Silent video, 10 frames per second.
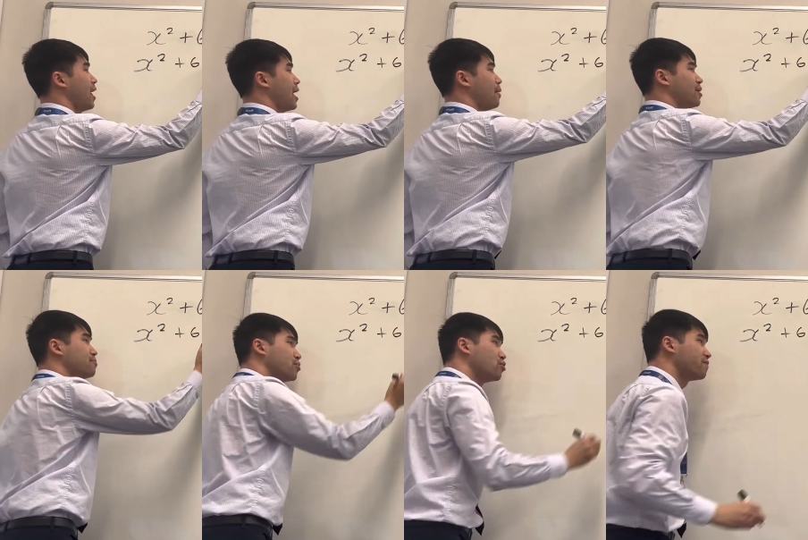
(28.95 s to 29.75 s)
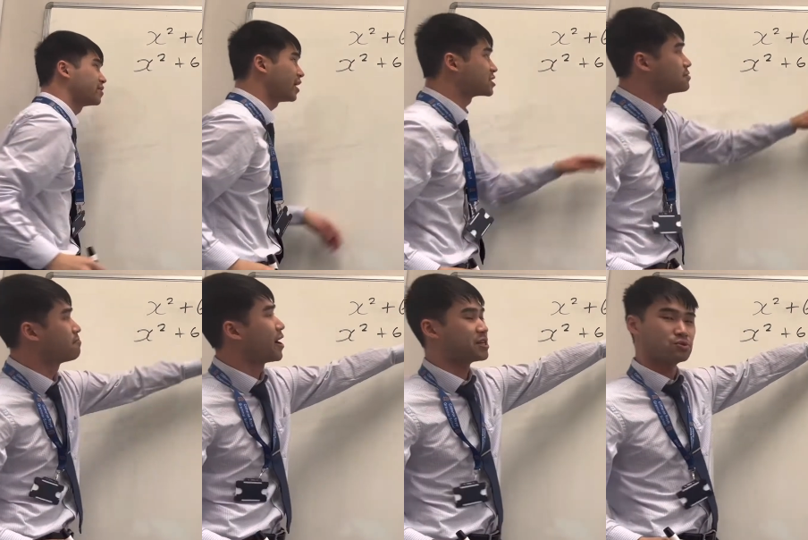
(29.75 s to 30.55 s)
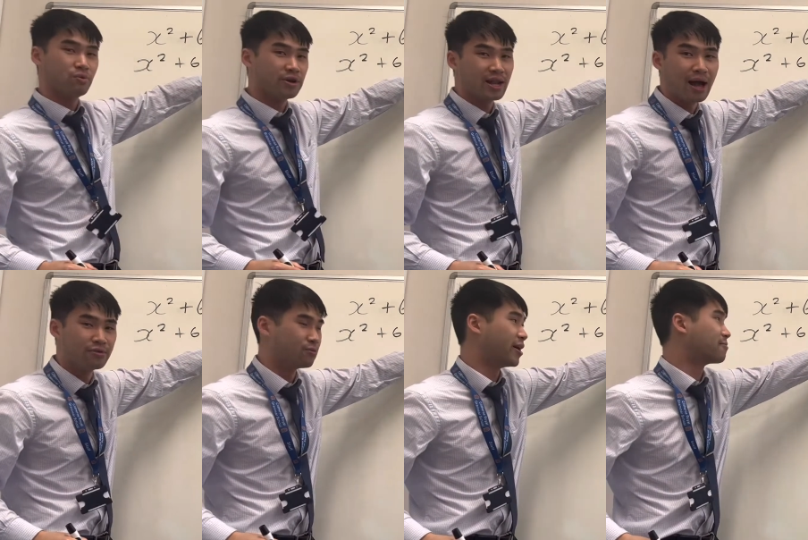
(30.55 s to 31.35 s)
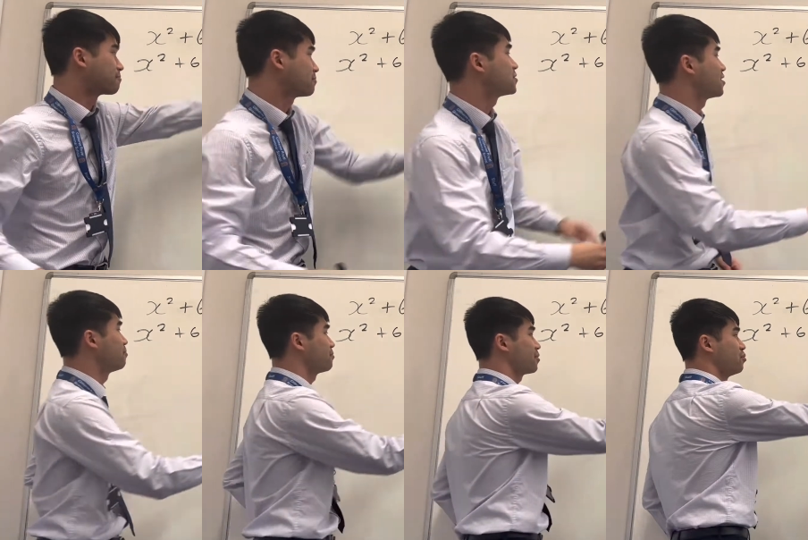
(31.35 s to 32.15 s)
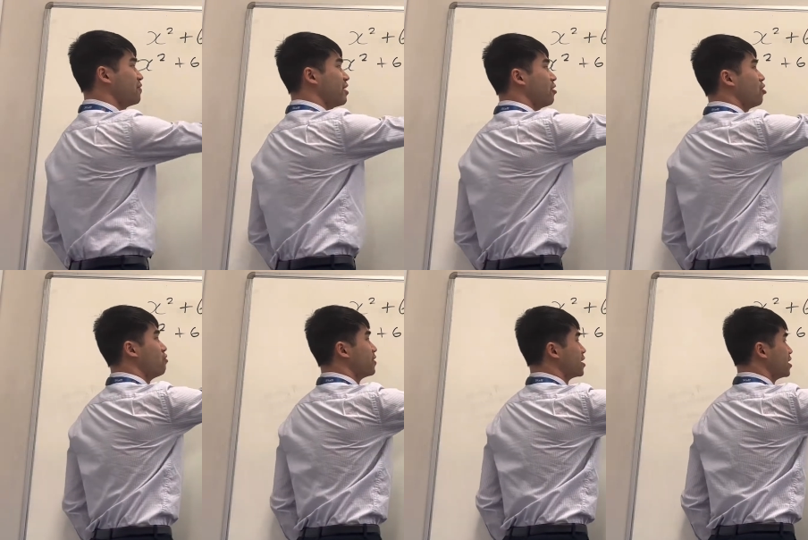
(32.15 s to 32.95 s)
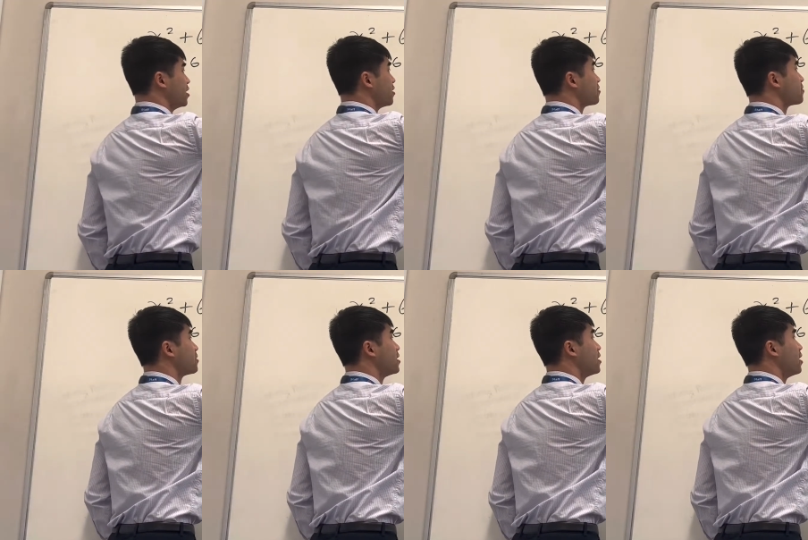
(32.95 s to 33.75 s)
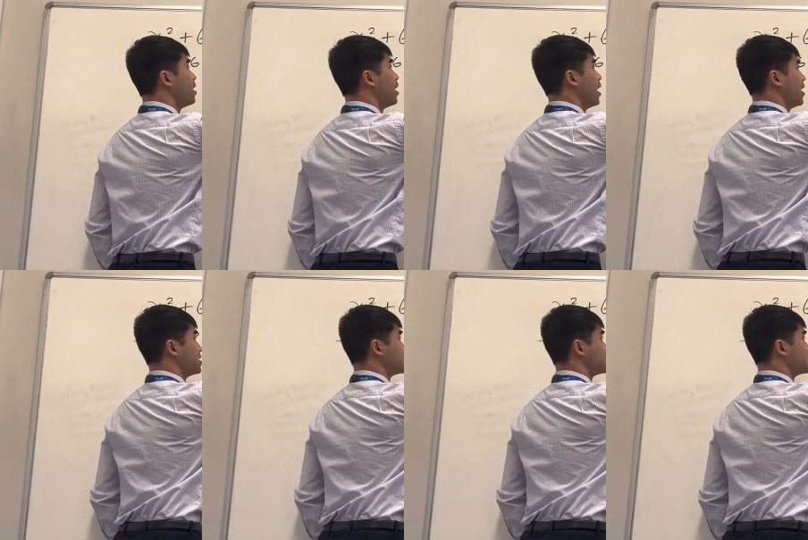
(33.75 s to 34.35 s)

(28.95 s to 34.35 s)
I'm going to move this minus 1 out the way. So I'm going to move it over here. And it's